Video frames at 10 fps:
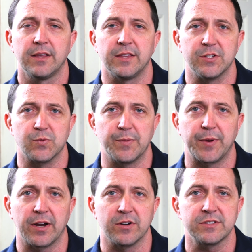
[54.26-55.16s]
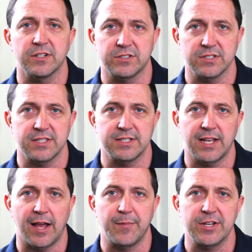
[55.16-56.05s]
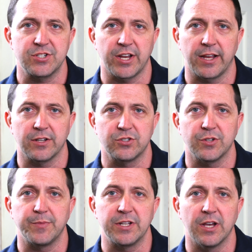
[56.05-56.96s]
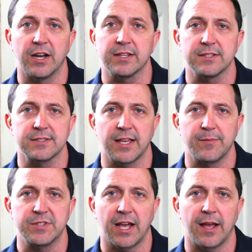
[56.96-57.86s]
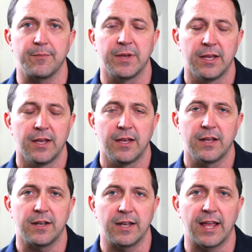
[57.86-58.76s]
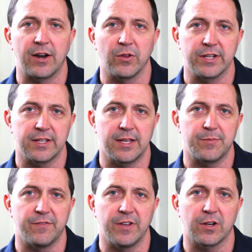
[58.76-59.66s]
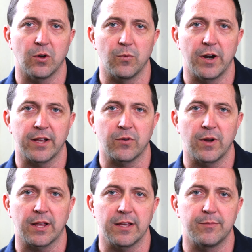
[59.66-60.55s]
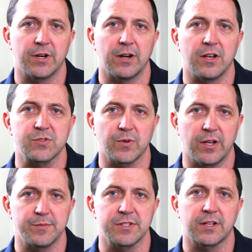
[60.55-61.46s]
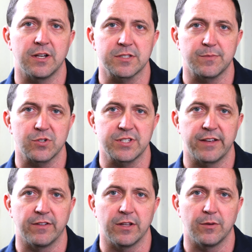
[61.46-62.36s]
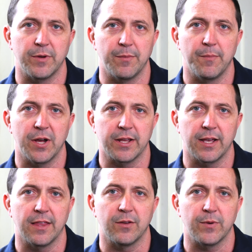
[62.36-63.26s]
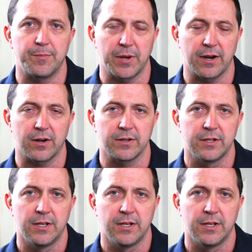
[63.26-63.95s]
these repairs, such as the timing chain, should be done at the same time, not only to keep the vehicle running correctly, but it also helps the customer save a little bit of money on the repair.